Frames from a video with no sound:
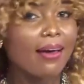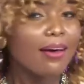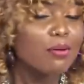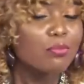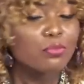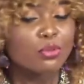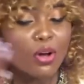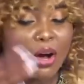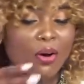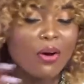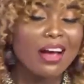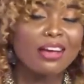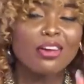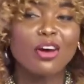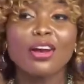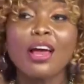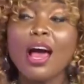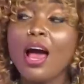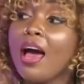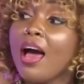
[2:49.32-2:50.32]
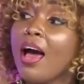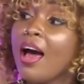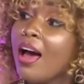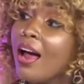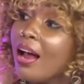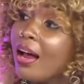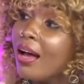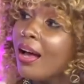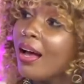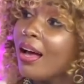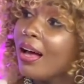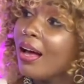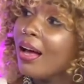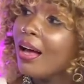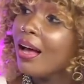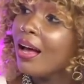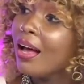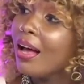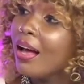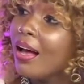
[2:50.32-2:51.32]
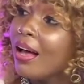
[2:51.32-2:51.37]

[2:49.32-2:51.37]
mtapata KOT these days have started